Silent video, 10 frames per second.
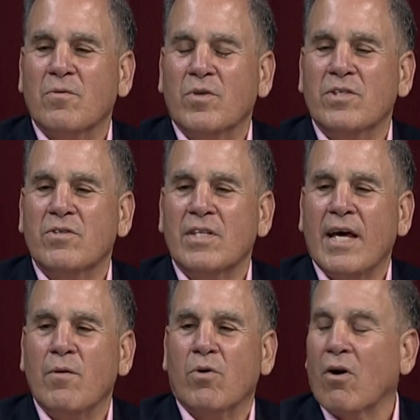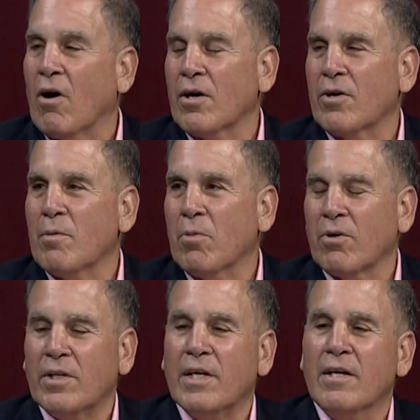would you say were harder at
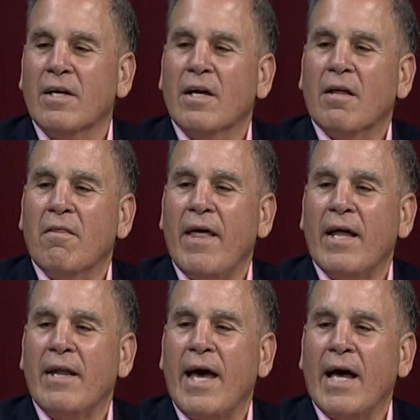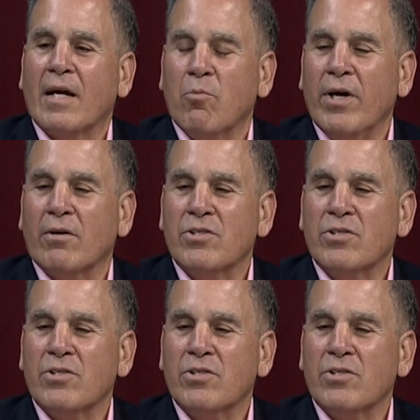Berkeley than at Cabrillo?